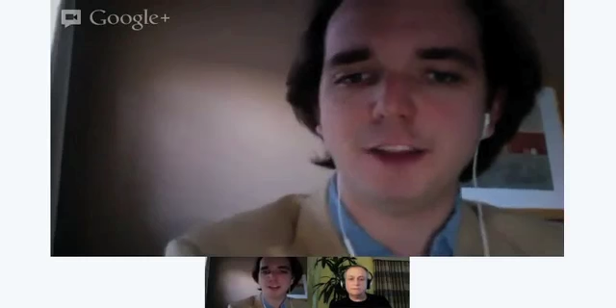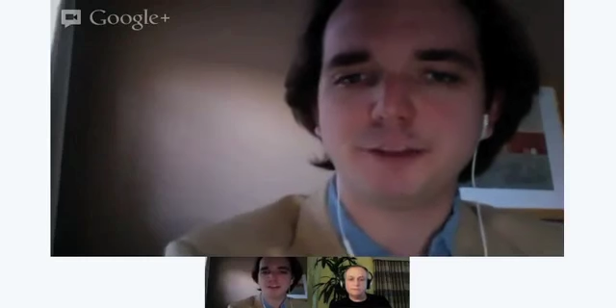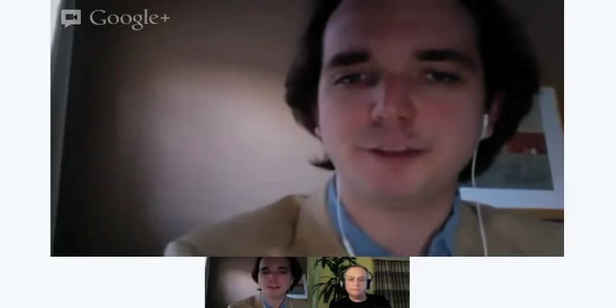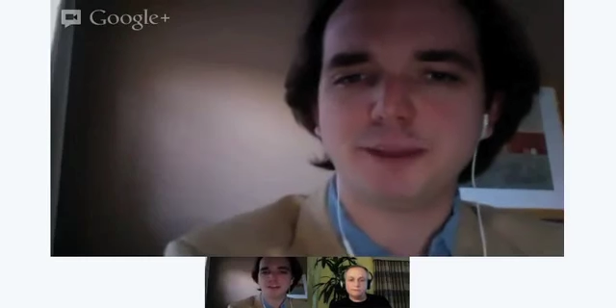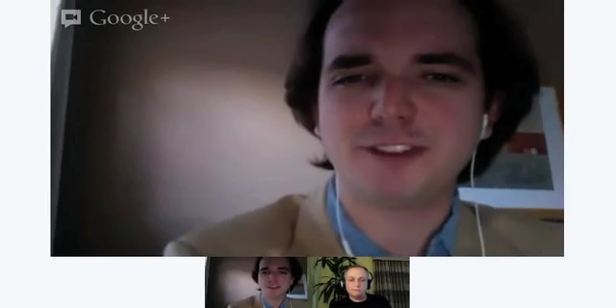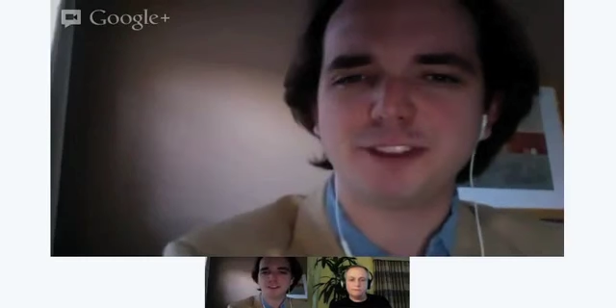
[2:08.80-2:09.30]

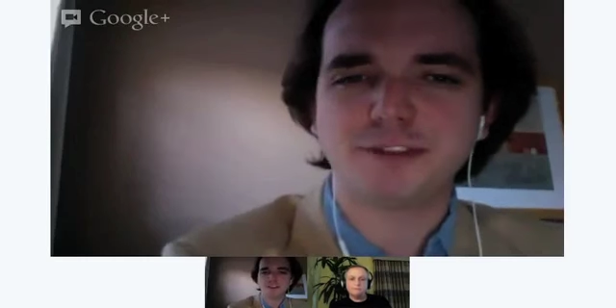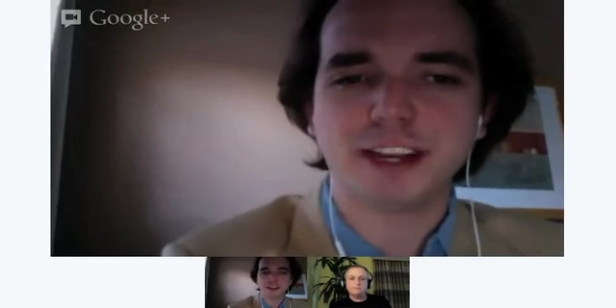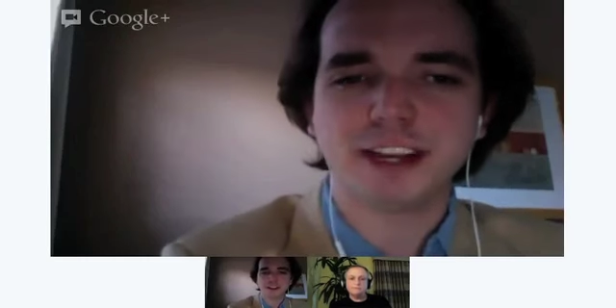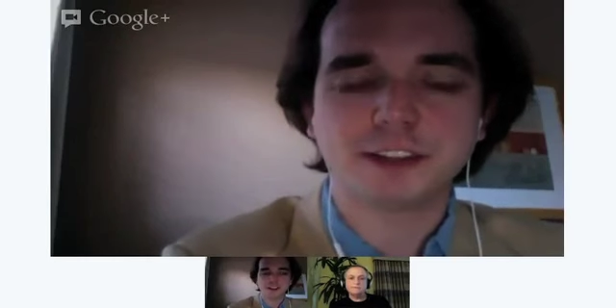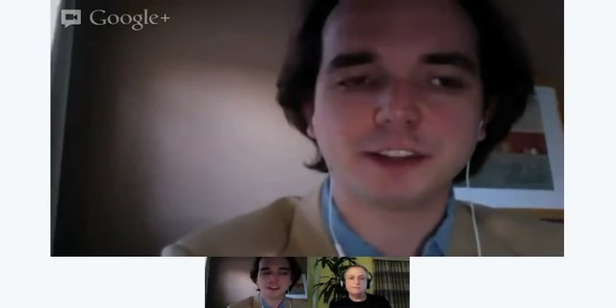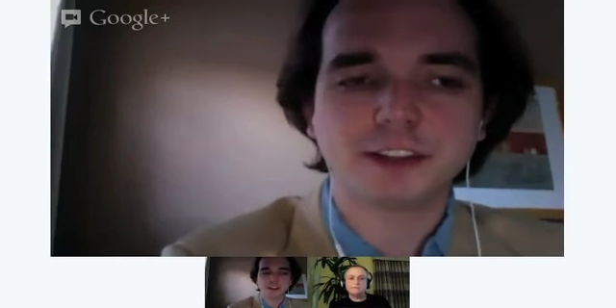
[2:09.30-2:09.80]
special
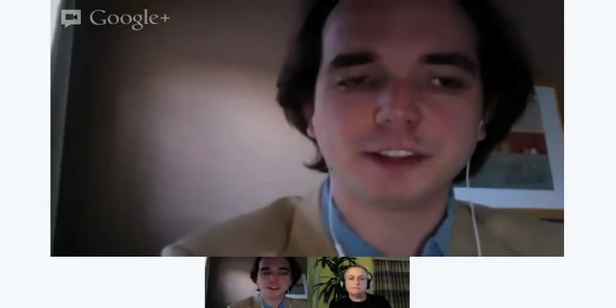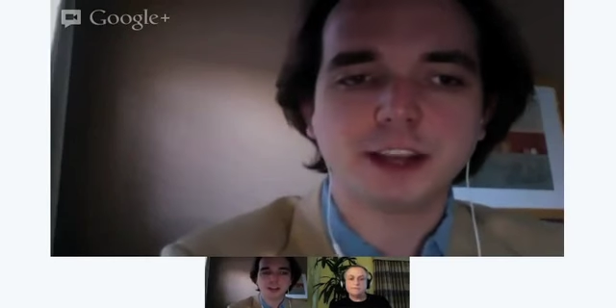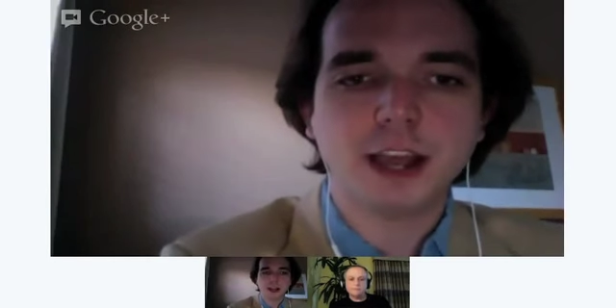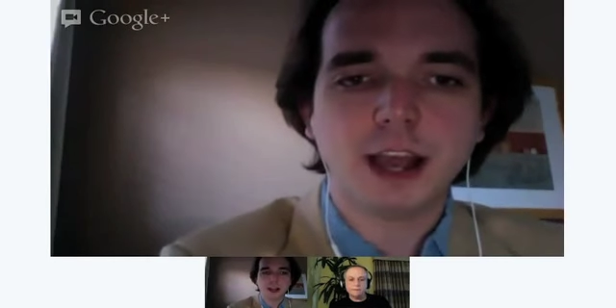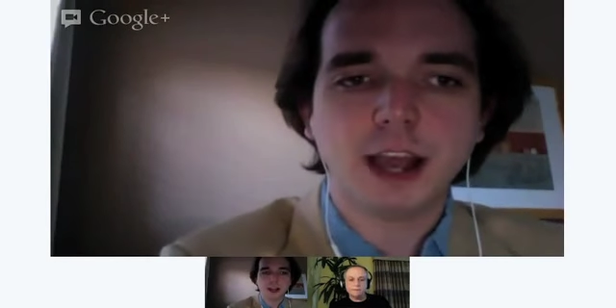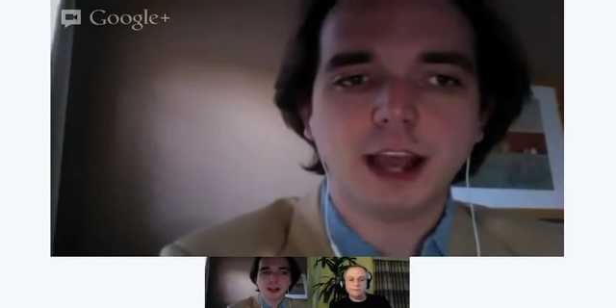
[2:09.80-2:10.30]
effects.
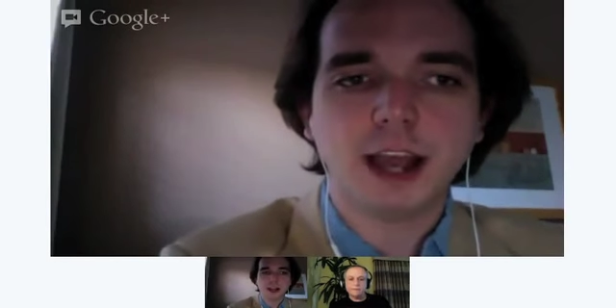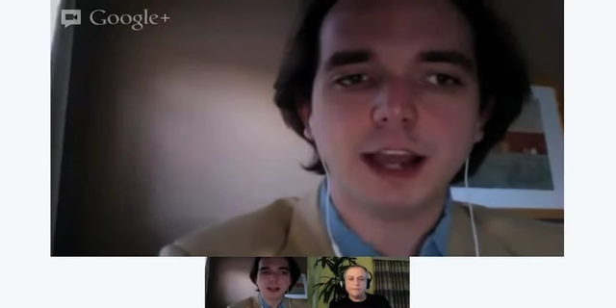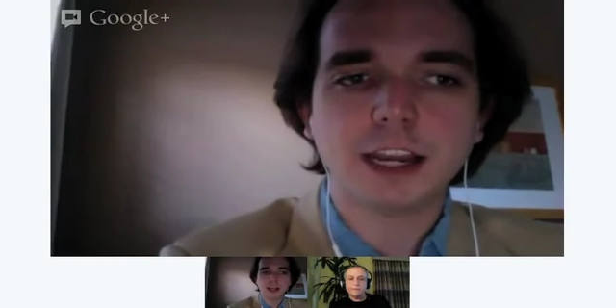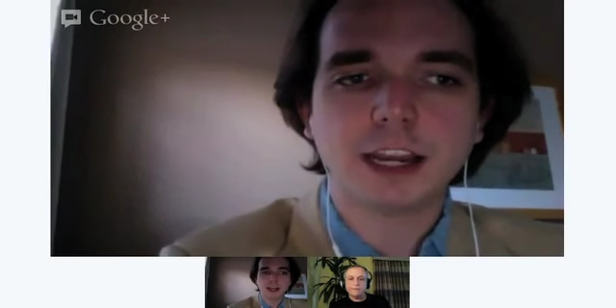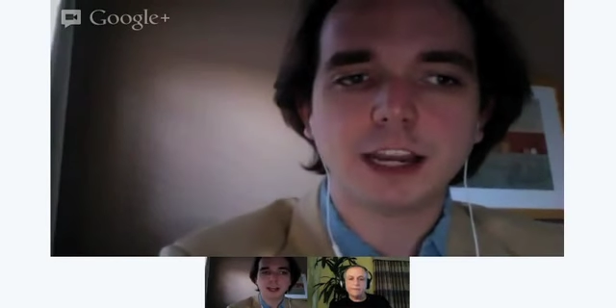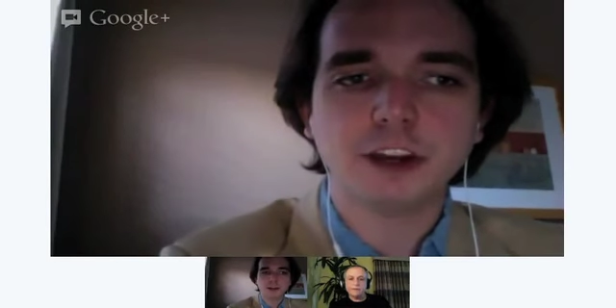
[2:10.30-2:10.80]

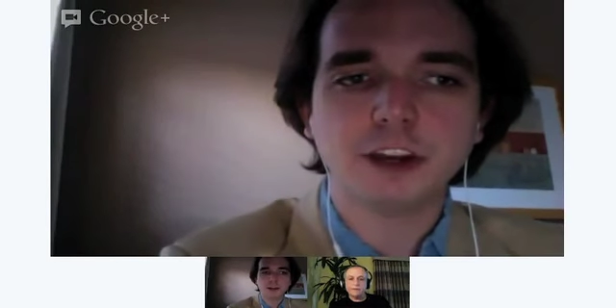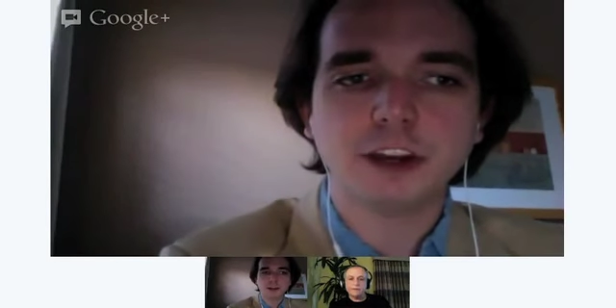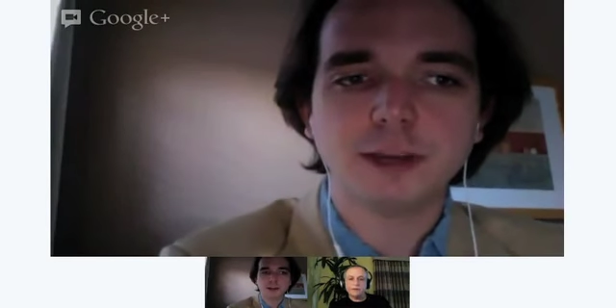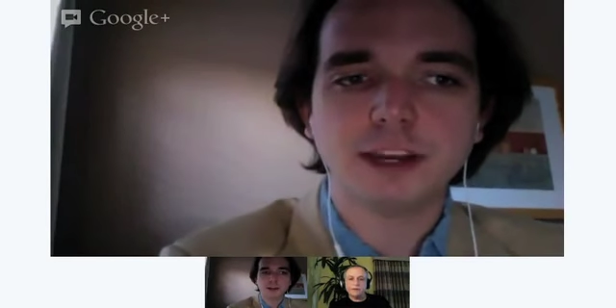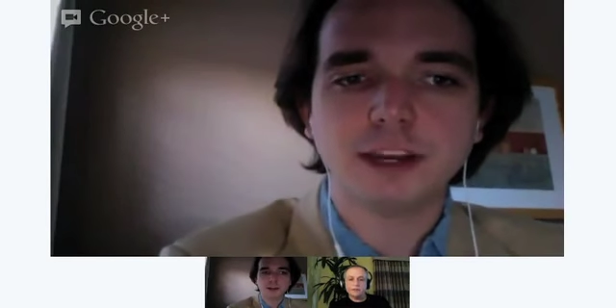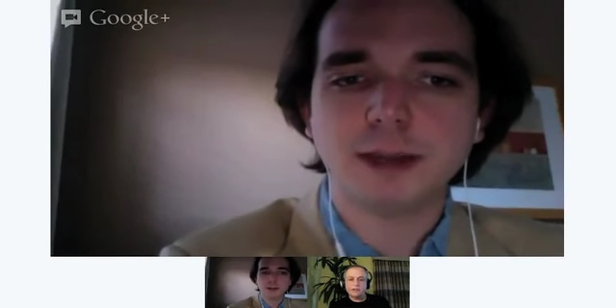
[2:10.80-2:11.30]
Can you talk a
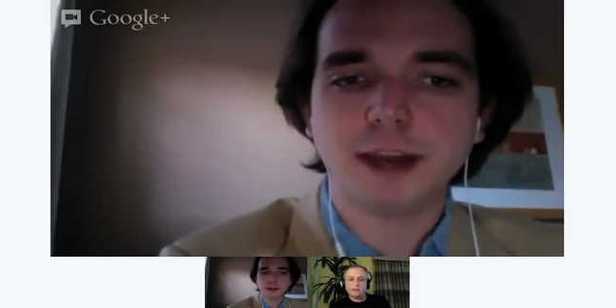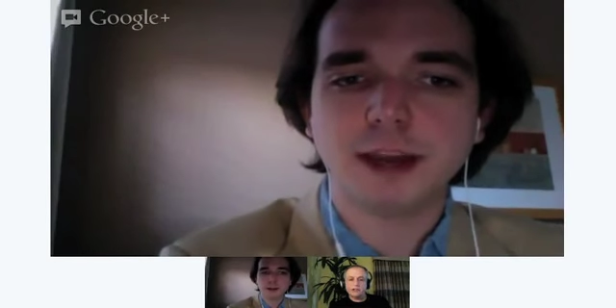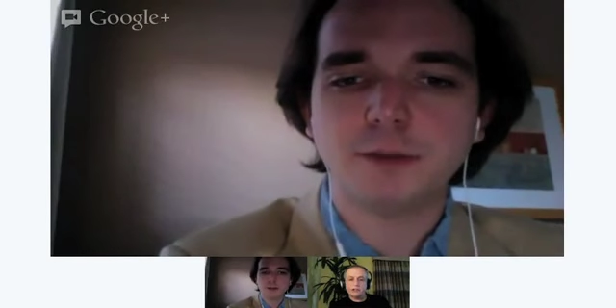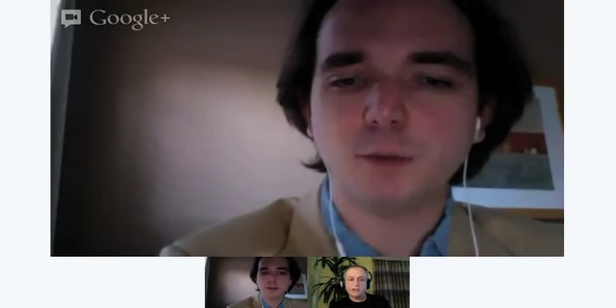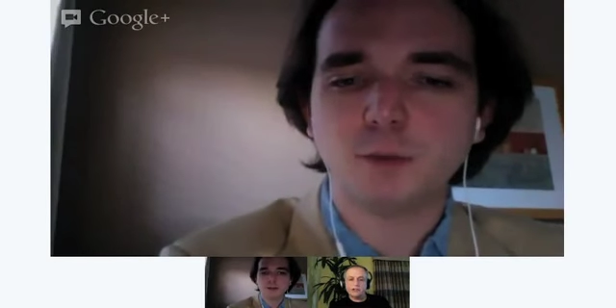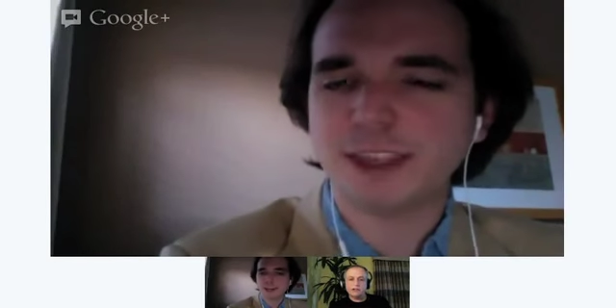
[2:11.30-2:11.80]
bit
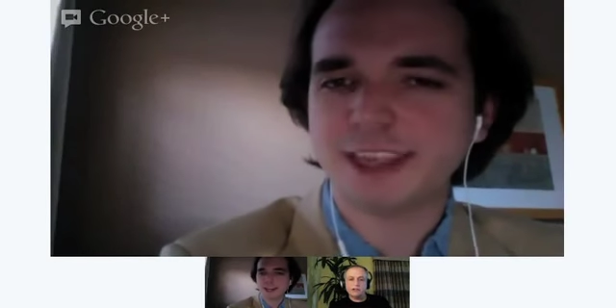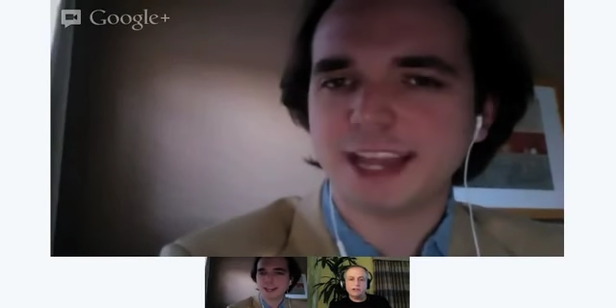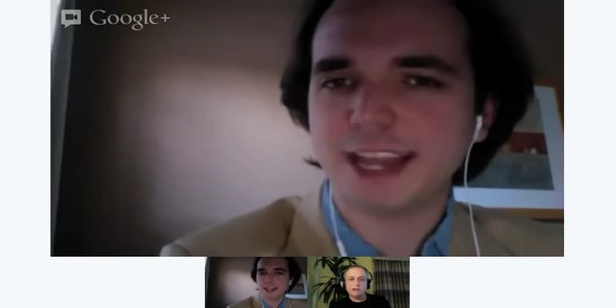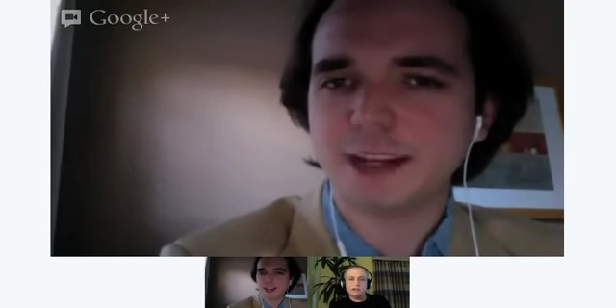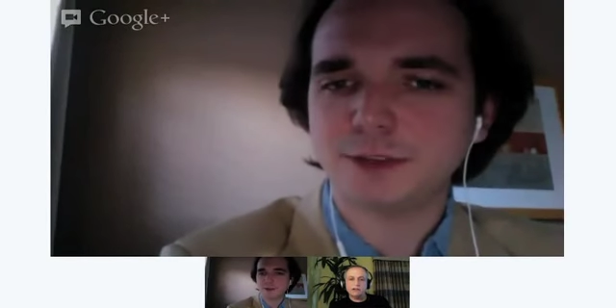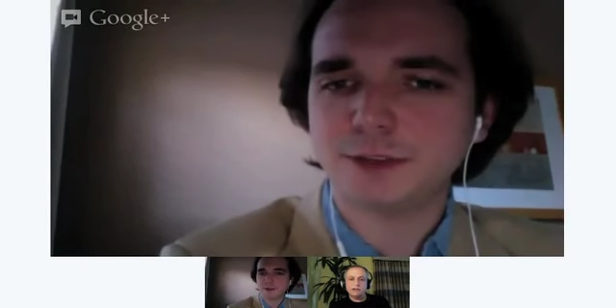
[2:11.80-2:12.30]
about what
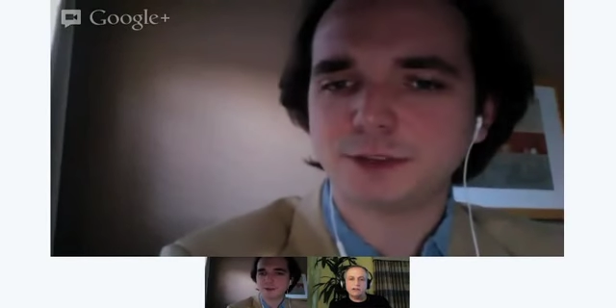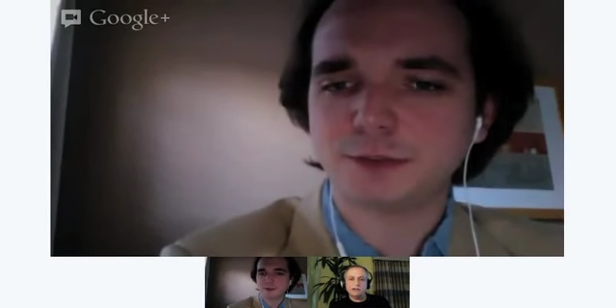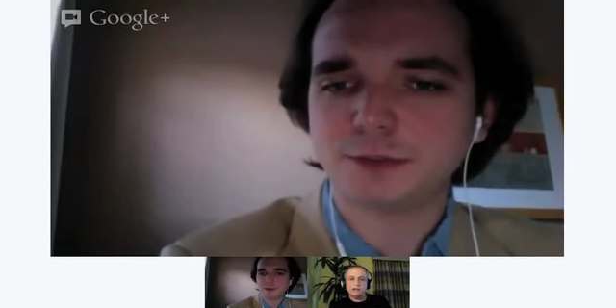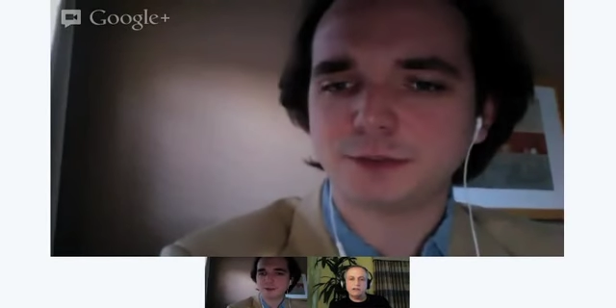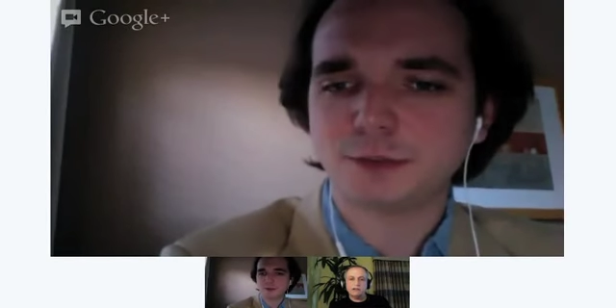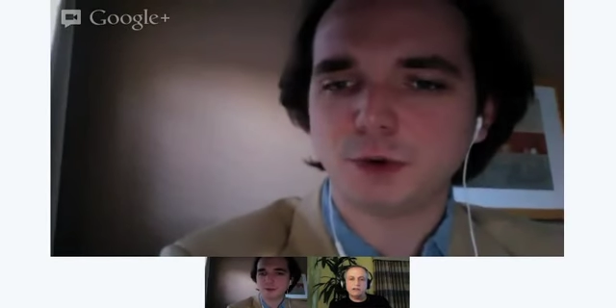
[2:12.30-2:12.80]
that is
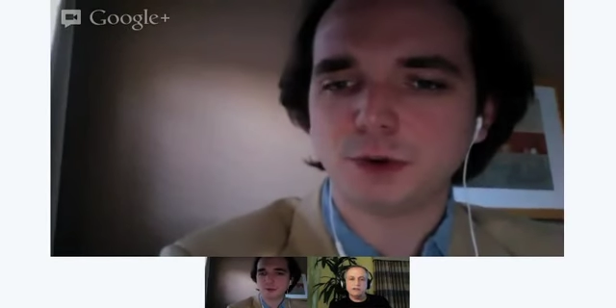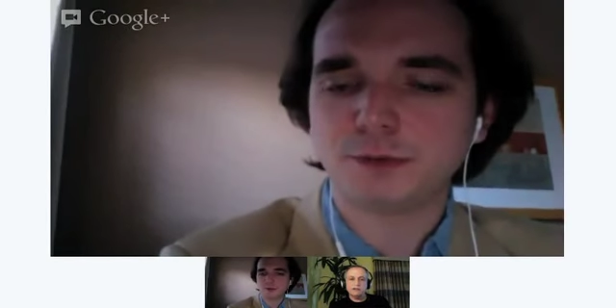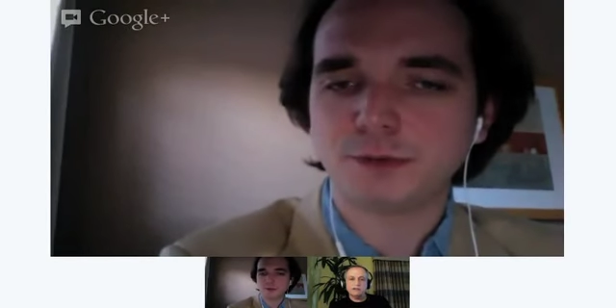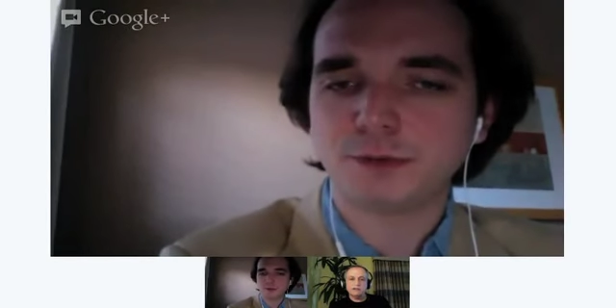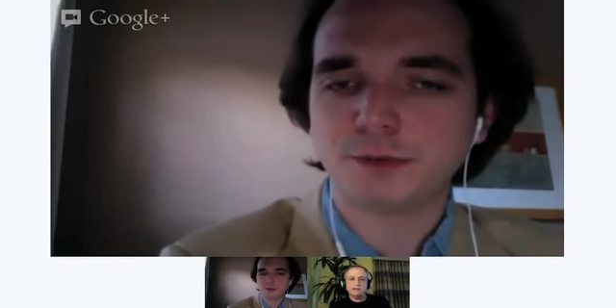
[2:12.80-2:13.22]
for